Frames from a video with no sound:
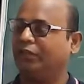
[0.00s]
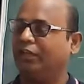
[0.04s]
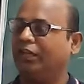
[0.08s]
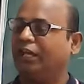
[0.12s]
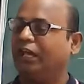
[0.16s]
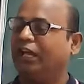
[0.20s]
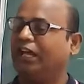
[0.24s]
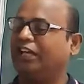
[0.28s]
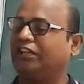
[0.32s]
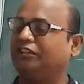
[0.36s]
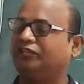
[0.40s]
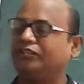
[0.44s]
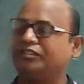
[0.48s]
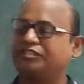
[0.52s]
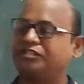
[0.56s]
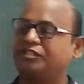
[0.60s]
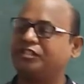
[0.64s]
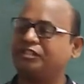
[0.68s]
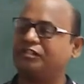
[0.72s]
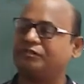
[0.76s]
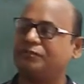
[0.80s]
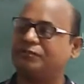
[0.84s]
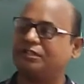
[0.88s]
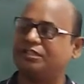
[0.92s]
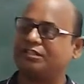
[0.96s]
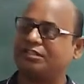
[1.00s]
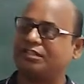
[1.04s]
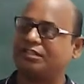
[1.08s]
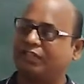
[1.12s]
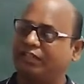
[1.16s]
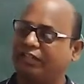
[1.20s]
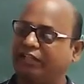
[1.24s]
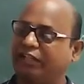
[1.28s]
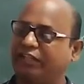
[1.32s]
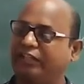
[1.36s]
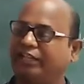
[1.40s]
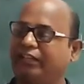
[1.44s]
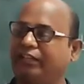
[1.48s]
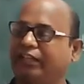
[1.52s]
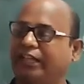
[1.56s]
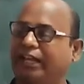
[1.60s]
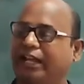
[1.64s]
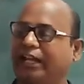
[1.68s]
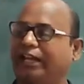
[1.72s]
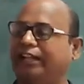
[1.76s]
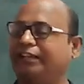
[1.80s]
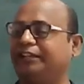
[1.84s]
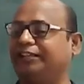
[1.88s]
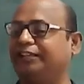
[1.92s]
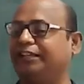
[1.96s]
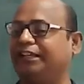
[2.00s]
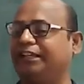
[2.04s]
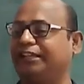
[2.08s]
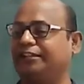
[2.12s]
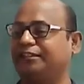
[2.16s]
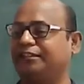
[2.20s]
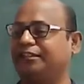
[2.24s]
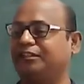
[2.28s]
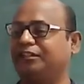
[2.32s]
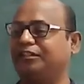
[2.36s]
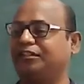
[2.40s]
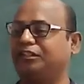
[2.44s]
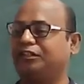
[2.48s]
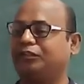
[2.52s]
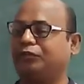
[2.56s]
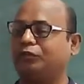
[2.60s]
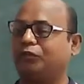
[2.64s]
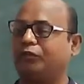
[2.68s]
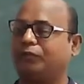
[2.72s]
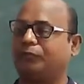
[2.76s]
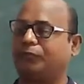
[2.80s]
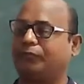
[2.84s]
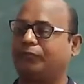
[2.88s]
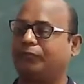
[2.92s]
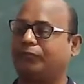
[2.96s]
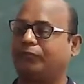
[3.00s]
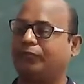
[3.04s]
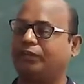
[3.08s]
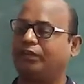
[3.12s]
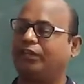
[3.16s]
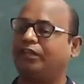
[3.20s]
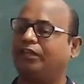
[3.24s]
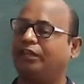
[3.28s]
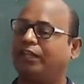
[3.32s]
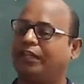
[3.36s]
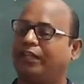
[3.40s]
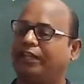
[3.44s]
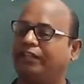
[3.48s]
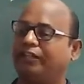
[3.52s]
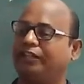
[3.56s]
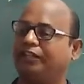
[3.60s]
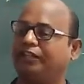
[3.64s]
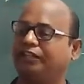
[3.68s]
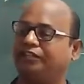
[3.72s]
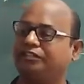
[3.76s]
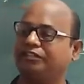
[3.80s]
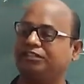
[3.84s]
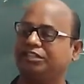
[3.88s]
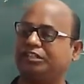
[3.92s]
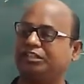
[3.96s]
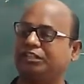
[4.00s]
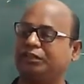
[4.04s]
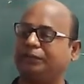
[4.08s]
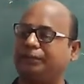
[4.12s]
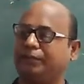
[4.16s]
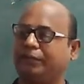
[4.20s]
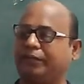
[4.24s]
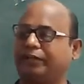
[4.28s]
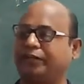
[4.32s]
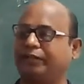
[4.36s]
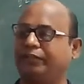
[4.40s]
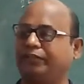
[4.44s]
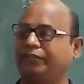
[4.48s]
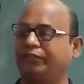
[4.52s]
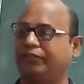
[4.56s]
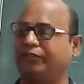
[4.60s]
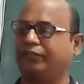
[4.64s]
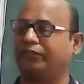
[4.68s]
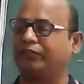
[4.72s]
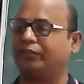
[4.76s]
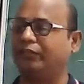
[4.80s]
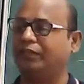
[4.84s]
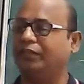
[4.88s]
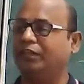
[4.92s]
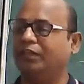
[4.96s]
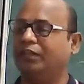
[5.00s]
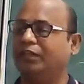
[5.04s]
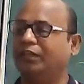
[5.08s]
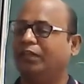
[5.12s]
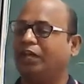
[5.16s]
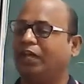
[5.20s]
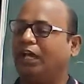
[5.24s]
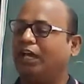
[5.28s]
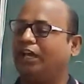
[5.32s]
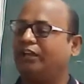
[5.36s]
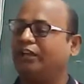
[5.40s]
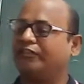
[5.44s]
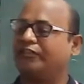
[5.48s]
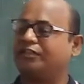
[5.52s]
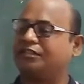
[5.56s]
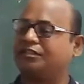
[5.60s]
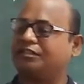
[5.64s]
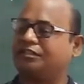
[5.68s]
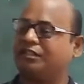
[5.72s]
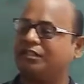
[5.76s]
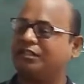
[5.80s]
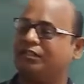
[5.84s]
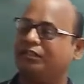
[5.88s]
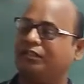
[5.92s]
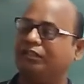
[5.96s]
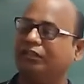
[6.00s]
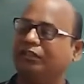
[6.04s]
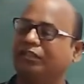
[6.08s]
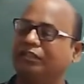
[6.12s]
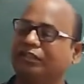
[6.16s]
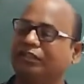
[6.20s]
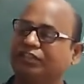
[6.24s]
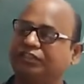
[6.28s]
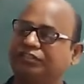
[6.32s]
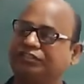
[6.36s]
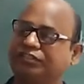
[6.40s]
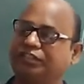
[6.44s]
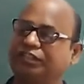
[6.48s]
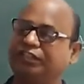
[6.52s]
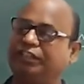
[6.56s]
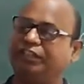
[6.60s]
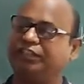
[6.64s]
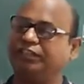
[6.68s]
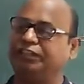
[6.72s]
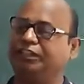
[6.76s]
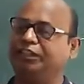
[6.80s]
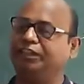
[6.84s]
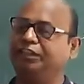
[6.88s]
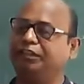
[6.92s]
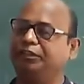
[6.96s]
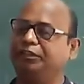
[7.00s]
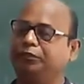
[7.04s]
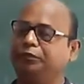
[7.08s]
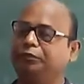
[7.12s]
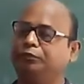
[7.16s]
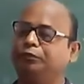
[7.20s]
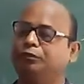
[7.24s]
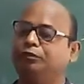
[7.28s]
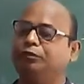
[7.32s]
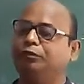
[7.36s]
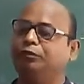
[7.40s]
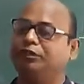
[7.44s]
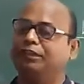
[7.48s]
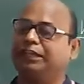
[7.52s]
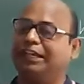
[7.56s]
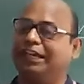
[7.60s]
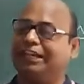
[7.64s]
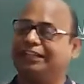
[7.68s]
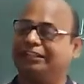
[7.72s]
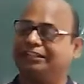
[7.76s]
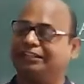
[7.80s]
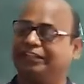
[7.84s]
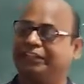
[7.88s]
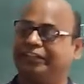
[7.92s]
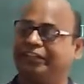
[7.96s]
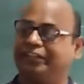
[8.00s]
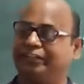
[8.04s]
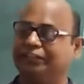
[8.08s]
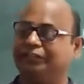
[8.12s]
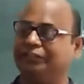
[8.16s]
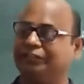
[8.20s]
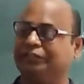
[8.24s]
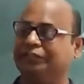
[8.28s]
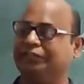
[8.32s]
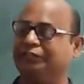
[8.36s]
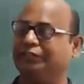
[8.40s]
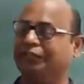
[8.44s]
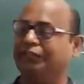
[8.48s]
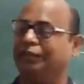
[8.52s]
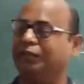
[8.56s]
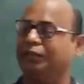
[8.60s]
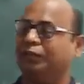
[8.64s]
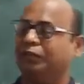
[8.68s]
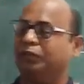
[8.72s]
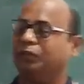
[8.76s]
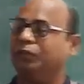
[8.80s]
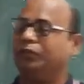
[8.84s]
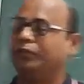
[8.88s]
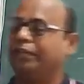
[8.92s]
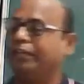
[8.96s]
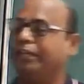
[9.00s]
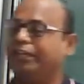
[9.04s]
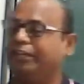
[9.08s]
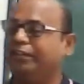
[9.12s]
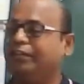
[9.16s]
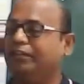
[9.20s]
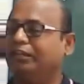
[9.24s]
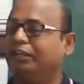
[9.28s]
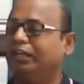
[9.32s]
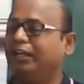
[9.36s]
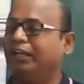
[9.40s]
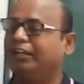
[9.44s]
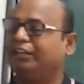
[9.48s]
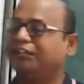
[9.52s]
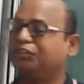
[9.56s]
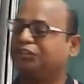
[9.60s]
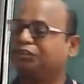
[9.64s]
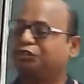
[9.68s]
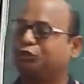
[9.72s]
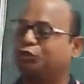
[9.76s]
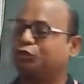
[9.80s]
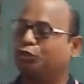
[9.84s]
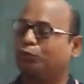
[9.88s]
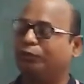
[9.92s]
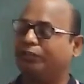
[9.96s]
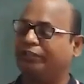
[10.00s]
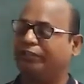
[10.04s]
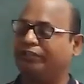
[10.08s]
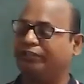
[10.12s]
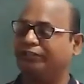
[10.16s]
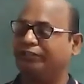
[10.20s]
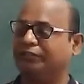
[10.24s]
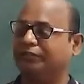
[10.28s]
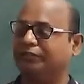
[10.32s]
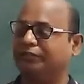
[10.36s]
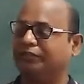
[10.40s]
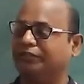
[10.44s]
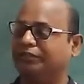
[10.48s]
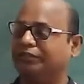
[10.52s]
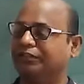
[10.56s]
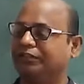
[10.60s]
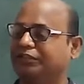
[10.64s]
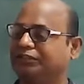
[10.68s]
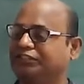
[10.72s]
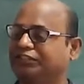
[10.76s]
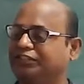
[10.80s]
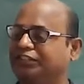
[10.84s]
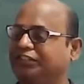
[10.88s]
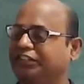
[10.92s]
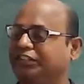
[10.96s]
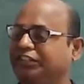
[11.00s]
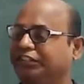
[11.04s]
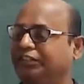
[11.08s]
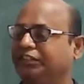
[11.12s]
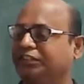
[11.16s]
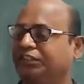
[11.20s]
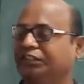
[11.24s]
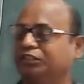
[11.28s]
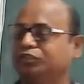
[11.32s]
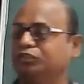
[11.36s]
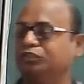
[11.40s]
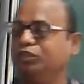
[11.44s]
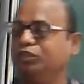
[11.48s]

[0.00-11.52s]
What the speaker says: Harvesting means cutting and gathering the crops in agricultural practices. Harvesting is related to gathering okay, and storing, isn't it? So